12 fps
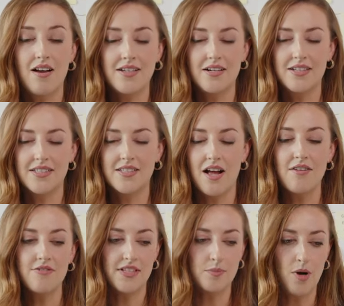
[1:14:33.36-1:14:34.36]
or
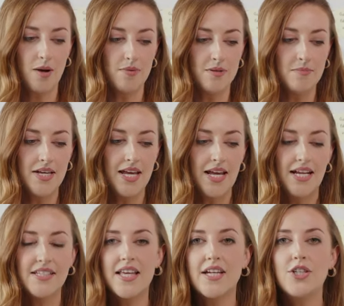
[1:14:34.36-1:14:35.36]
solve this problem
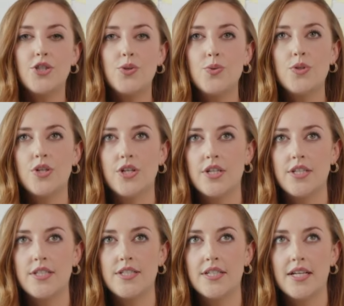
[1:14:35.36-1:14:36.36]
is that you could,